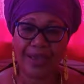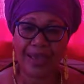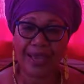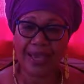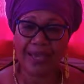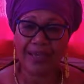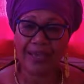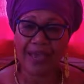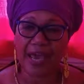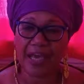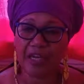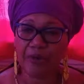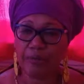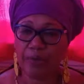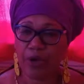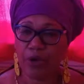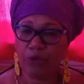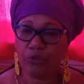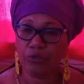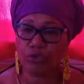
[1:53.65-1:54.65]
I add
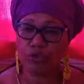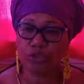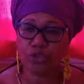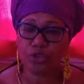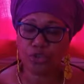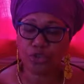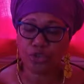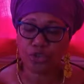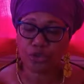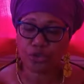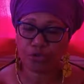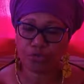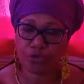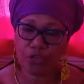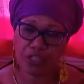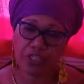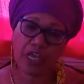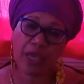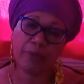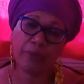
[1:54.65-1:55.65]
about
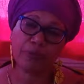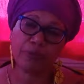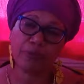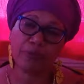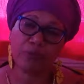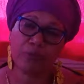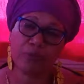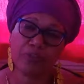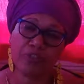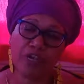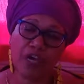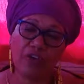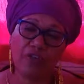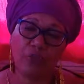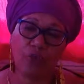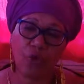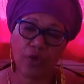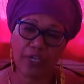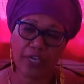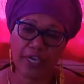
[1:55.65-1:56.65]
3 tablespoons of
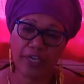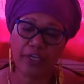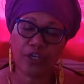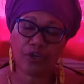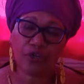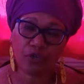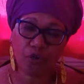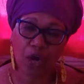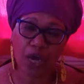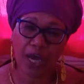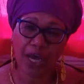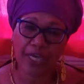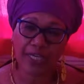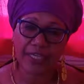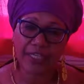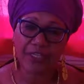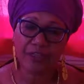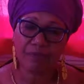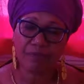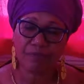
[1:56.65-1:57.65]
organic raw
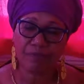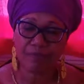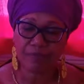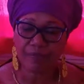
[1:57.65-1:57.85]
honey.